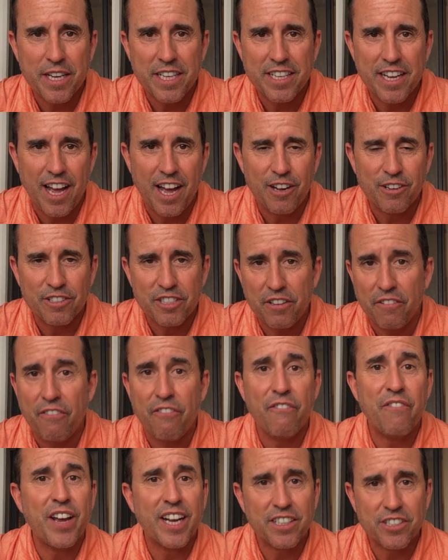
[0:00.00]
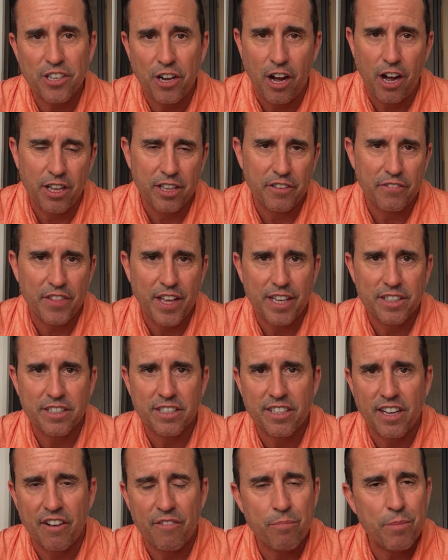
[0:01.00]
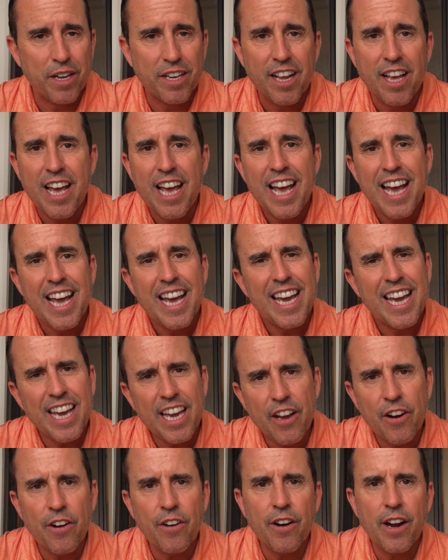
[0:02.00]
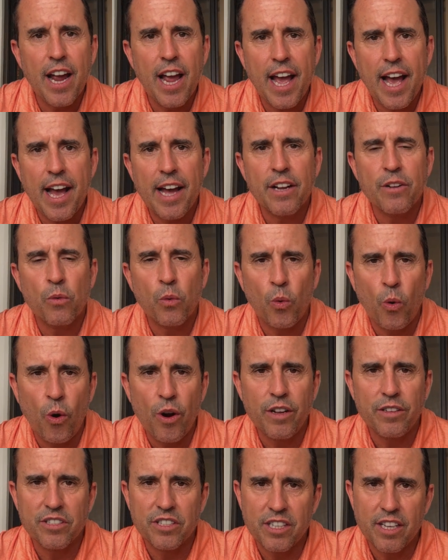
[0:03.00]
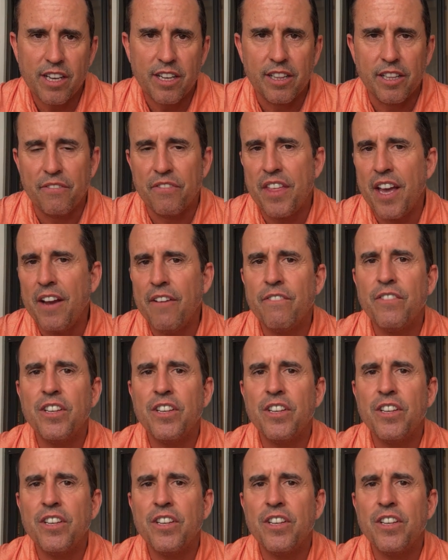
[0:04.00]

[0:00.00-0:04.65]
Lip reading: down to fix all of that stuff. But here at Royal Sea Cliff, they have